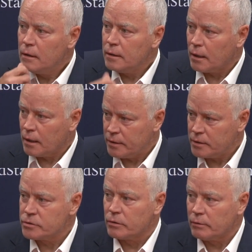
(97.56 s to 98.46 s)
Yeah, I
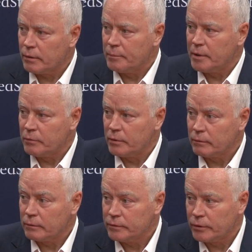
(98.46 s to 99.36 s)
think so. I mean,
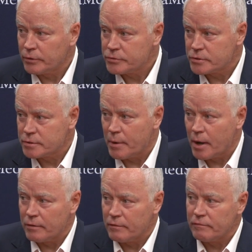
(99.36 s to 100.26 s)
it's just a
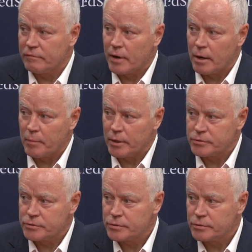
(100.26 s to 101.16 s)
matter of how
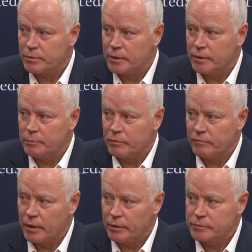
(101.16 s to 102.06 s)
much we need to
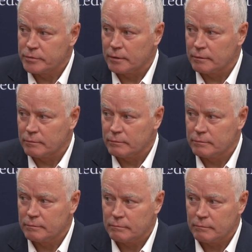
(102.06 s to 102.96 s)
move out, and
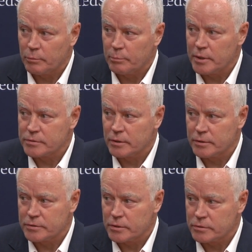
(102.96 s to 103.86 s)
we'll base our
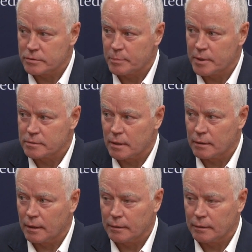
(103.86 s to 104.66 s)
decisions based on that.